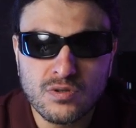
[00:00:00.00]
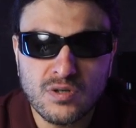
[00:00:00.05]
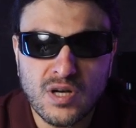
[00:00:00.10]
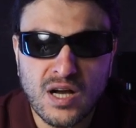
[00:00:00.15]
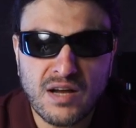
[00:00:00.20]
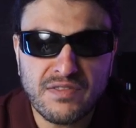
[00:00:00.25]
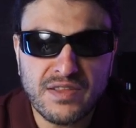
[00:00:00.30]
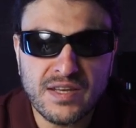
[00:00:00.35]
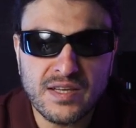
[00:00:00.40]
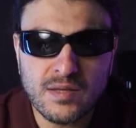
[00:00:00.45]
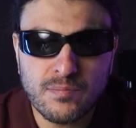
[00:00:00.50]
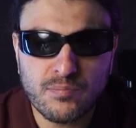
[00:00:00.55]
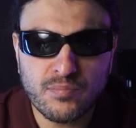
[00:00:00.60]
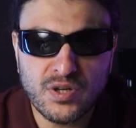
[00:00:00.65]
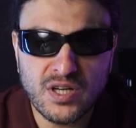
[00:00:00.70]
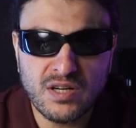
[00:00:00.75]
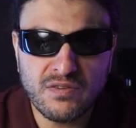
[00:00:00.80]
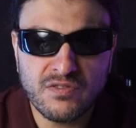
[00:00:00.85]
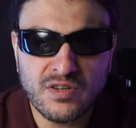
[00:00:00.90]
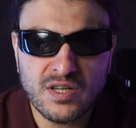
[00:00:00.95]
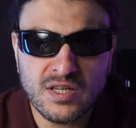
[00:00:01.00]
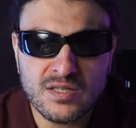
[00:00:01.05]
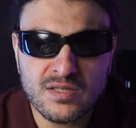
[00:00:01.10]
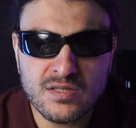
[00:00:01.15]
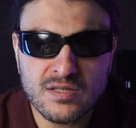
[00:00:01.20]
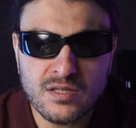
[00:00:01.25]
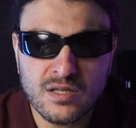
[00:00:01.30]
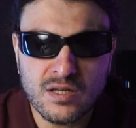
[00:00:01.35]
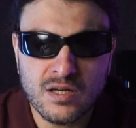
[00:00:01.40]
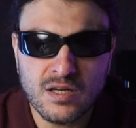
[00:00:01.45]
I think the
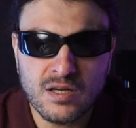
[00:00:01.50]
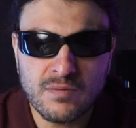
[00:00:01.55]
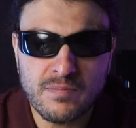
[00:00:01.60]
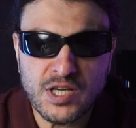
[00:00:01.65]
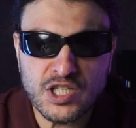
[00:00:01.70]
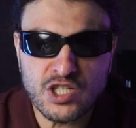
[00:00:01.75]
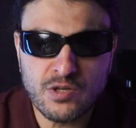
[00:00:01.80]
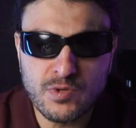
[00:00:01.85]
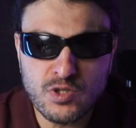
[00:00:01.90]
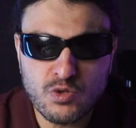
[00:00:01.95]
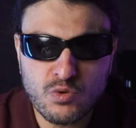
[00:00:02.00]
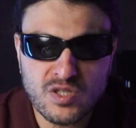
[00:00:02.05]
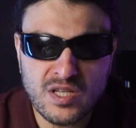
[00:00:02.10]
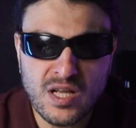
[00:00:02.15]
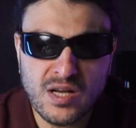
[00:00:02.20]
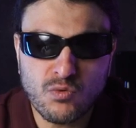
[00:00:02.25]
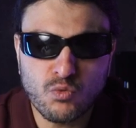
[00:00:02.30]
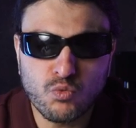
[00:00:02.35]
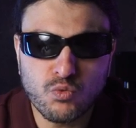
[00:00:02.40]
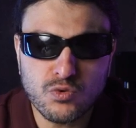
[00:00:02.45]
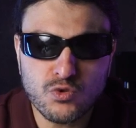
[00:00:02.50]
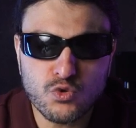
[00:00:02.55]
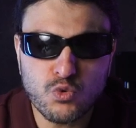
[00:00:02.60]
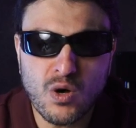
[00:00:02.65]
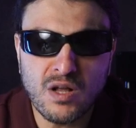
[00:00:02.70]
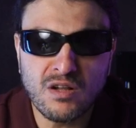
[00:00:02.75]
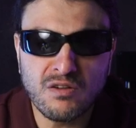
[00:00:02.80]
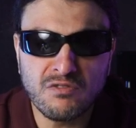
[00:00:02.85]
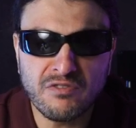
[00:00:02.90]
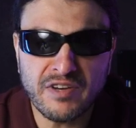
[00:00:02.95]
previous measurement was like
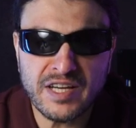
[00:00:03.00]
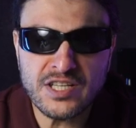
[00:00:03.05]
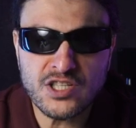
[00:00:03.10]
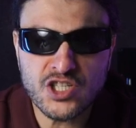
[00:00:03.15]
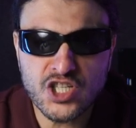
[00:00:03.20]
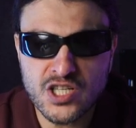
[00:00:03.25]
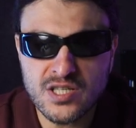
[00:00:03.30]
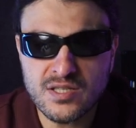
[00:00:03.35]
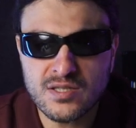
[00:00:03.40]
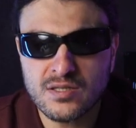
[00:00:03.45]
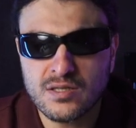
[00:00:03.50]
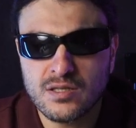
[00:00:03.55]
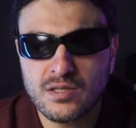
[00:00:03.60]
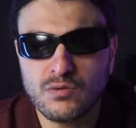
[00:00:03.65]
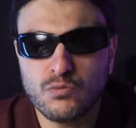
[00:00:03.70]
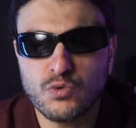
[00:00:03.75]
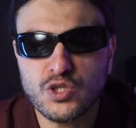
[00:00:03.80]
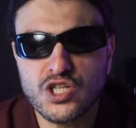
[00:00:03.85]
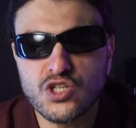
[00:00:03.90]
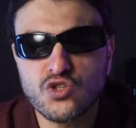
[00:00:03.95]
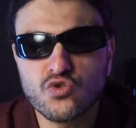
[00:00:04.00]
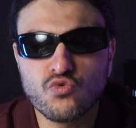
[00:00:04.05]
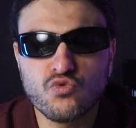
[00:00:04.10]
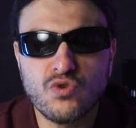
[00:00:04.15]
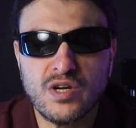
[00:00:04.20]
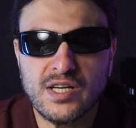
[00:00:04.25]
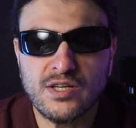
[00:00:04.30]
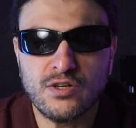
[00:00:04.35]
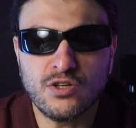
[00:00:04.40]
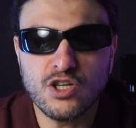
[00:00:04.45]
12 inches, which is
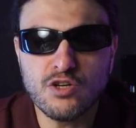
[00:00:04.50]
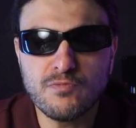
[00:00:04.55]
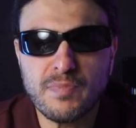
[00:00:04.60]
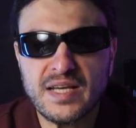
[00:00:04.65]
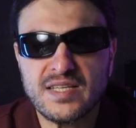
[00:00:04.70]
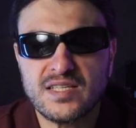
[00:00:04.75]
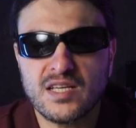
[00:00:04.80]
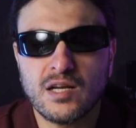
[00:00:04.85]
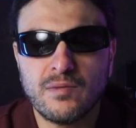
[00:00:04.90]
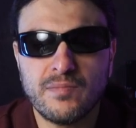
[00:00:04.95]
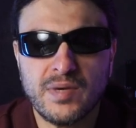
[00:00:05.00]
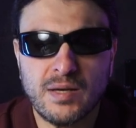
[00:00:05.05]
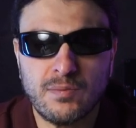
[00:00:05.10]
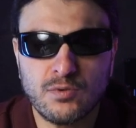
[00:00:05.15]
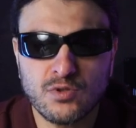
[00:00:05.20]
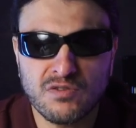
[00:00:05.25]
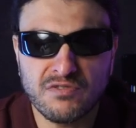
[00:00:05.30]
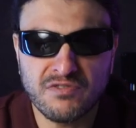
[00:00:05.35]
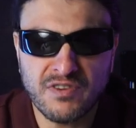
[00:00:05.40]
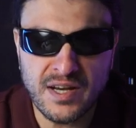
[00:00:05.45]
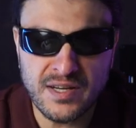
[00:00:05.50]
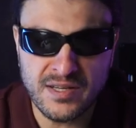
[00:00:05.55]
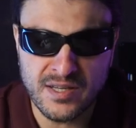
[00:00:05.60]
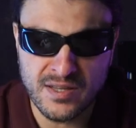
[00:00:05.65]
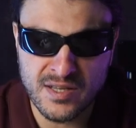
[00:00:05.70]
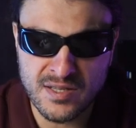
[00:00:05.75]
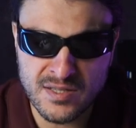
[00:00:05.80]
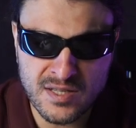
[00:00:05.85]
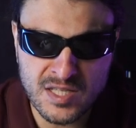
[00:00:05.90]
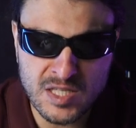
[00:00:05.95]
really good. You'll basically be able to find it.
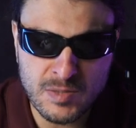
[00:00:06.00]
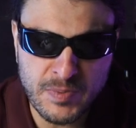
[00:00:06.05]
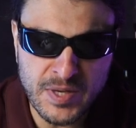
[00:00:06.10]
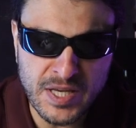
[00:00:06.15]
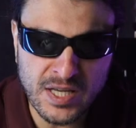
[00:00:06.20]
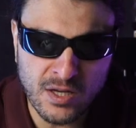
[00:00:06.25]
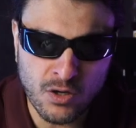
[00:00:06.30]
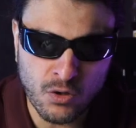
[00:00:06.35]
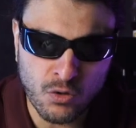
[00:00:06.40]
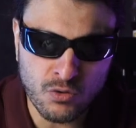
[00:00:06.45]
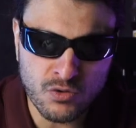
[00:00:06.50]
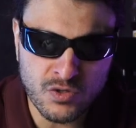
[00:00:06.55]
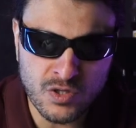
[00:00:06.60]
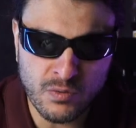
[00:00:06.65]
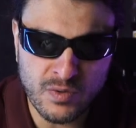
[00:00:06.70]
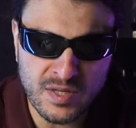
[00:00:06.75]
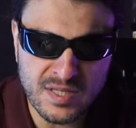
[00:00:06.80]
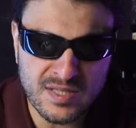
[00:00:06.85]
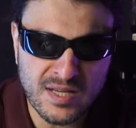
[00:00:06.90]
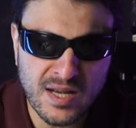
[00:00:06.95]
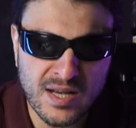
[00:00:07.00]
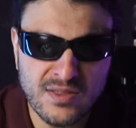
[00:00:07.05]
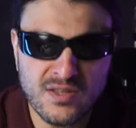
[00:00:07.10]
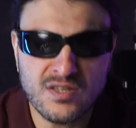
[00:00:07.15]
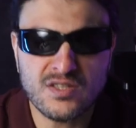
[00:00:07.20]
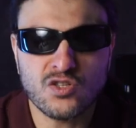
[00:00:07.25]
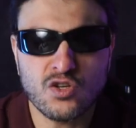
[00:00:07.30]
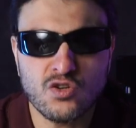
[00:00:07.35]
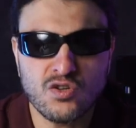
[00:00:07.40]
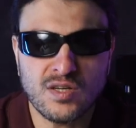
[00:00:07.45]
There's a speaker also inside
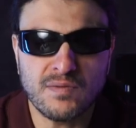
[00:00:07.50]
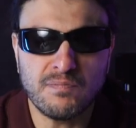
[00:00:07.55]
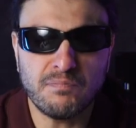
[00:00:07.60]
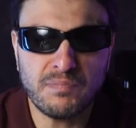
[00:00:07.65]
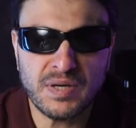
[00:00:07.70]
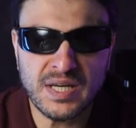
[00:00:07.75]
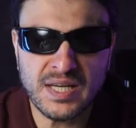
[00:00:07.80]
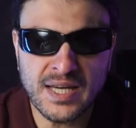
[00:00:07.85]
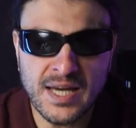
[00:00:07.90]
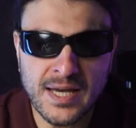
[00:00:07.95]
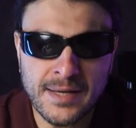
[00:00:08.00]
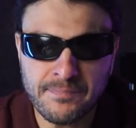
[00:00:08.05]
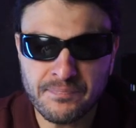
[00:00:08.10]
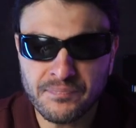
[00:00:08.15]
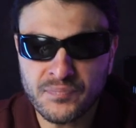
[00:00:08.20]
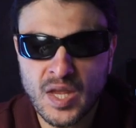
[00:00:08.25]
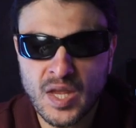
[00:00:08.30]
this, so you can ping it.